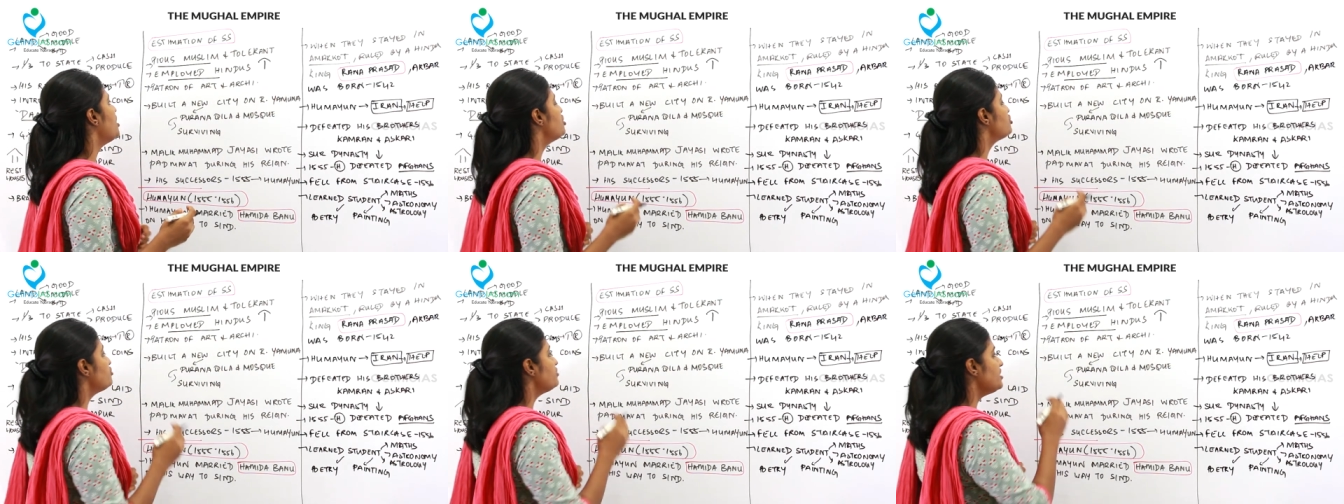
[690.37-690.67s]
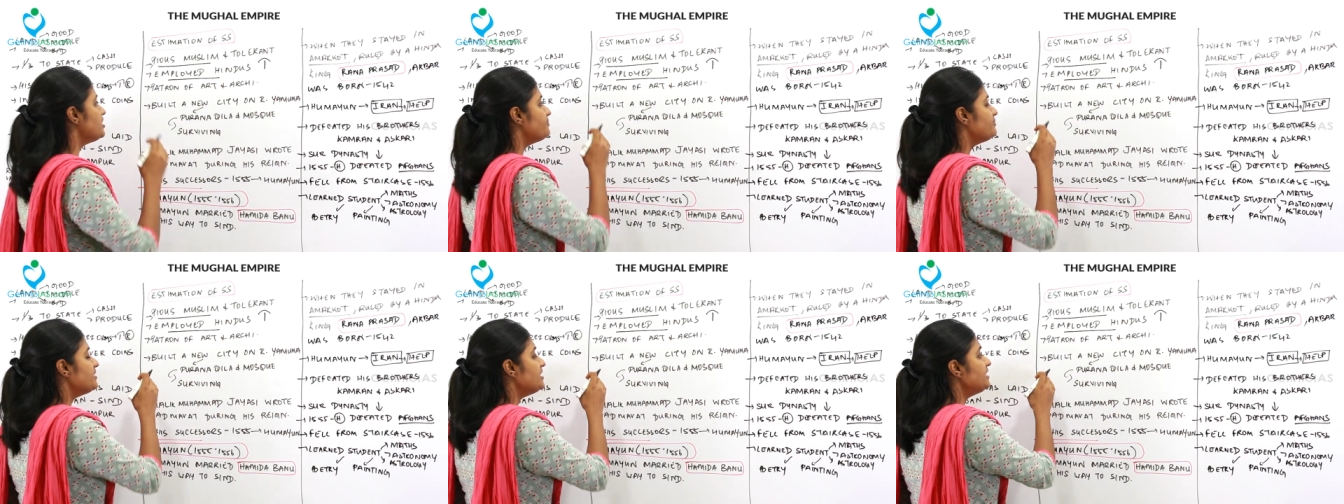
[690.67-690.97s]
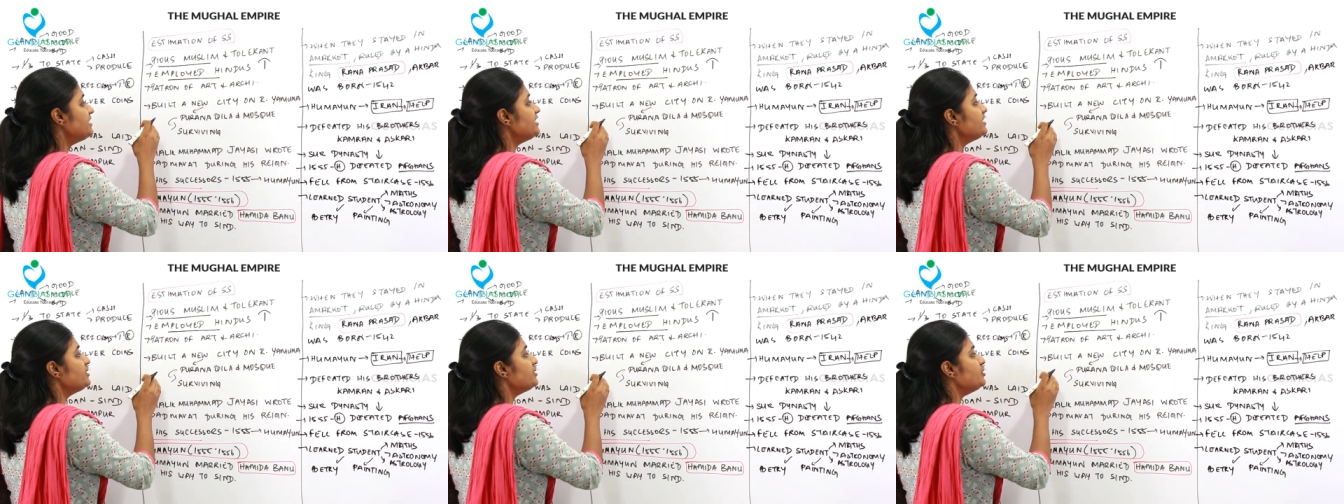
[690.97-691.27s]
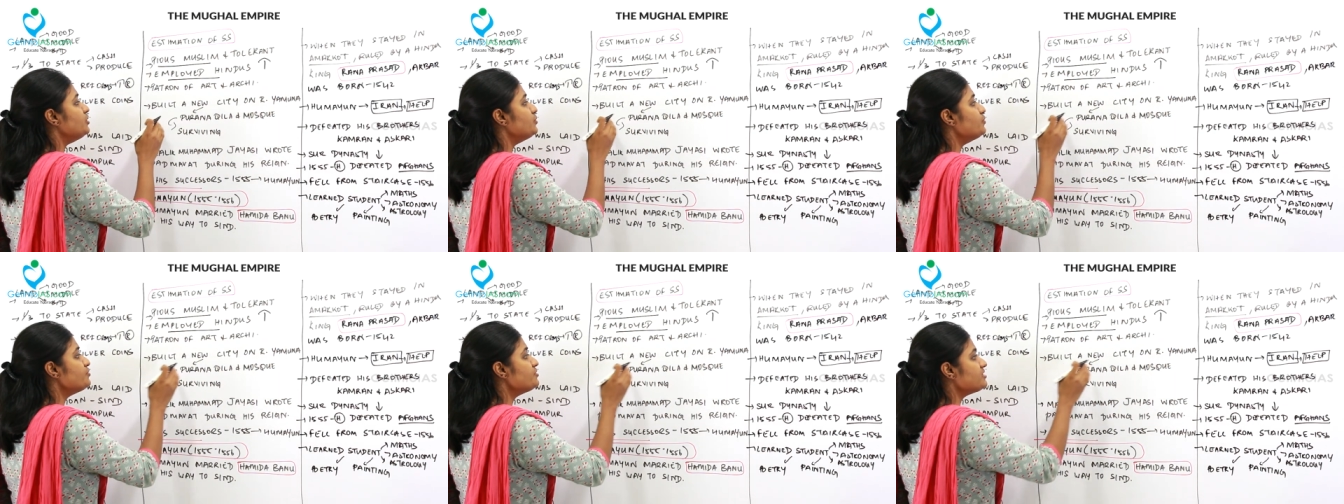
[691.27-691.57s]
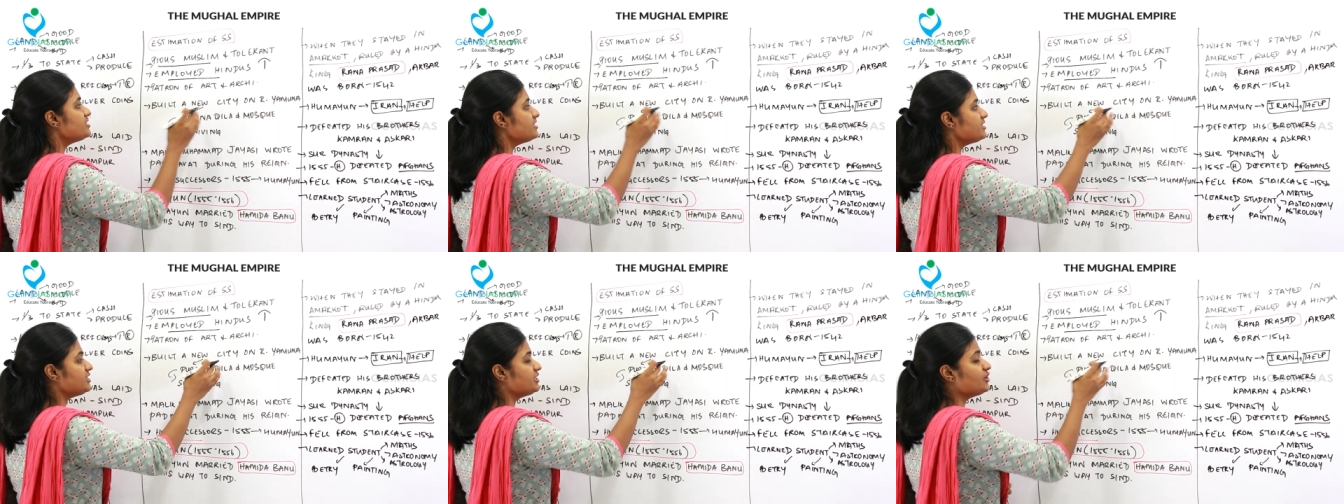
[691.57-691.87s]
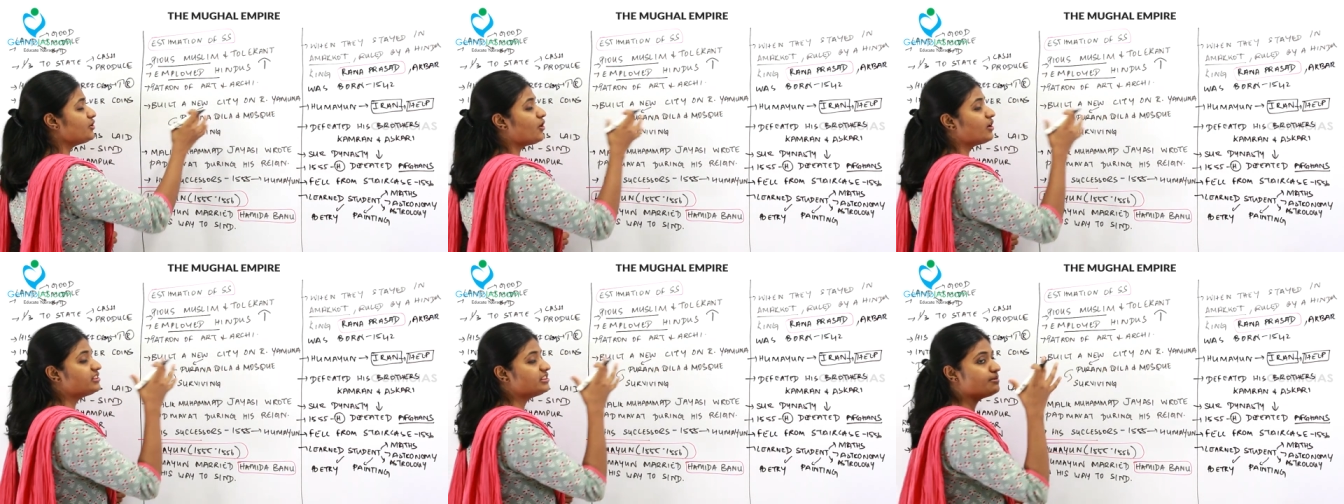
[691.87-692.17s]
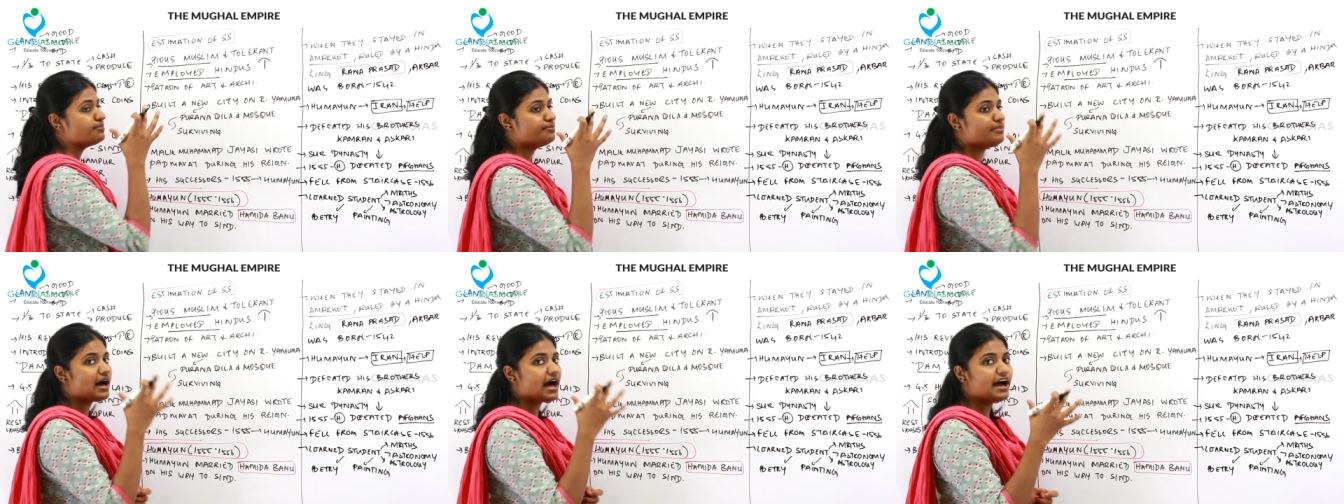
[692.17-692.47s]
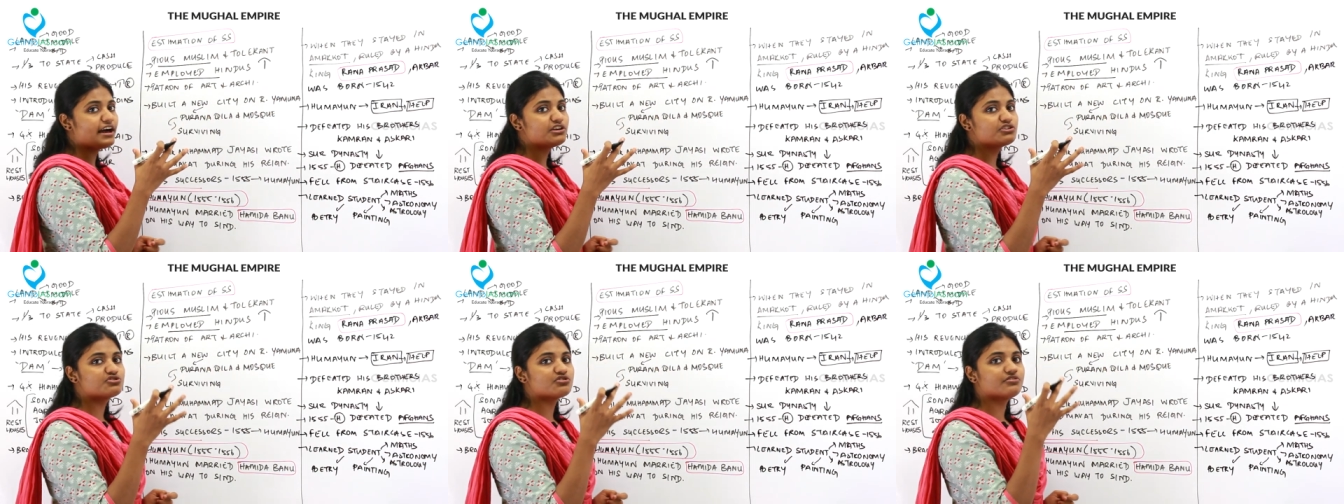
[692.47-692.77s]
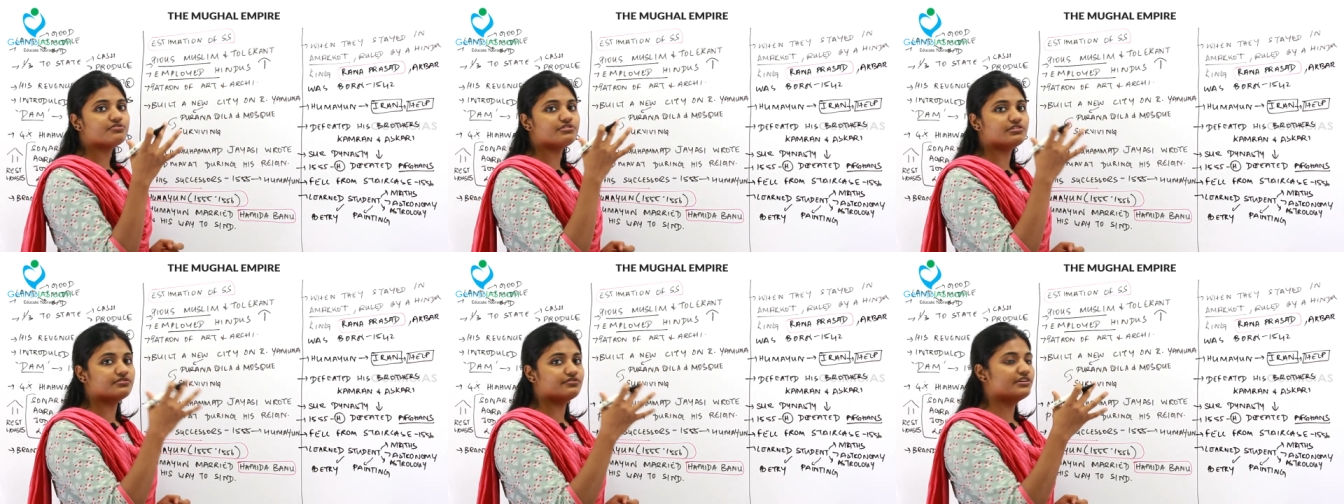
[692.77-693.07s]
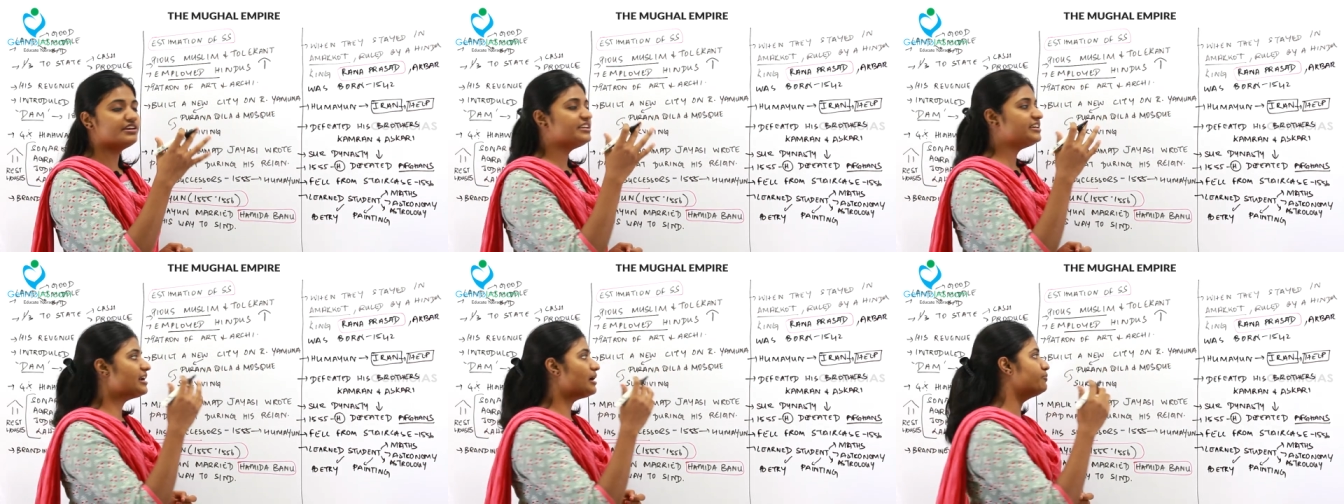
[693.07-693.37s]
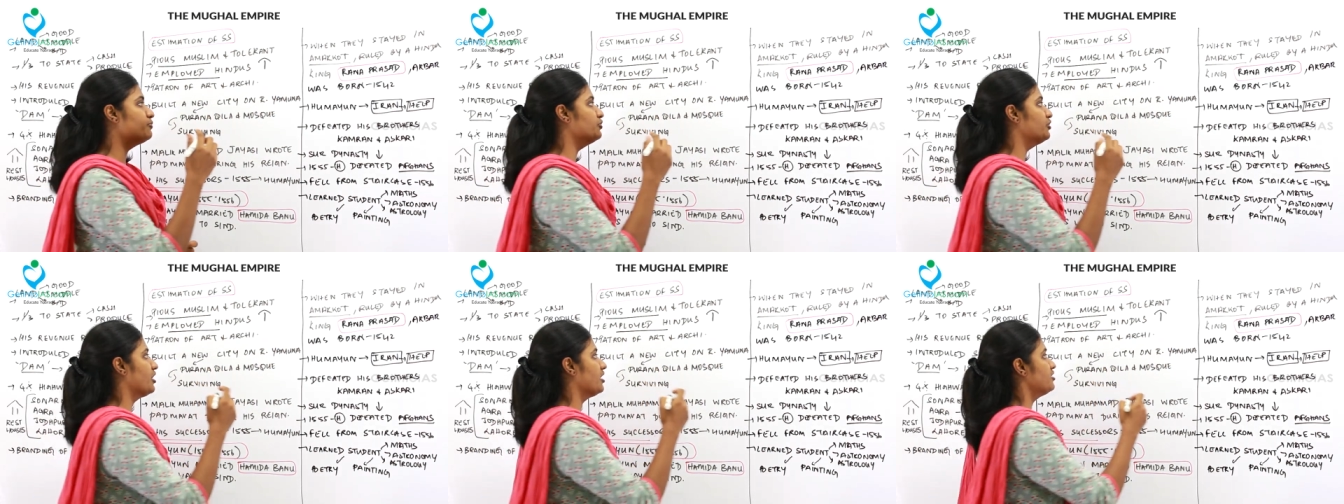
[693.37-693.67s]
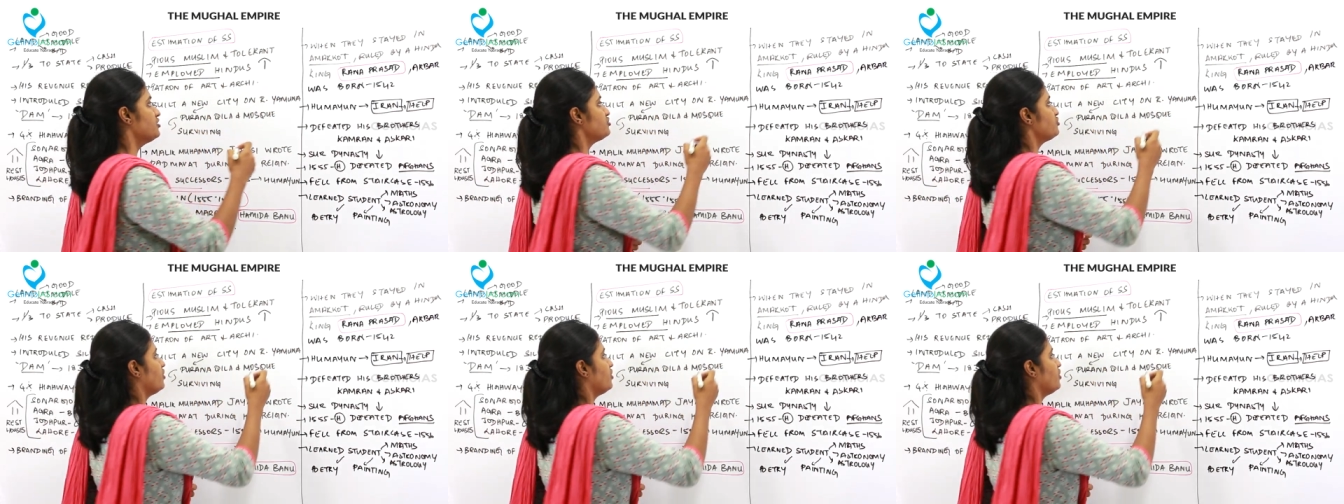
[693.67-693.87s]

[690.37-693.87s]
So he built a new city on the banks of river Yamuna.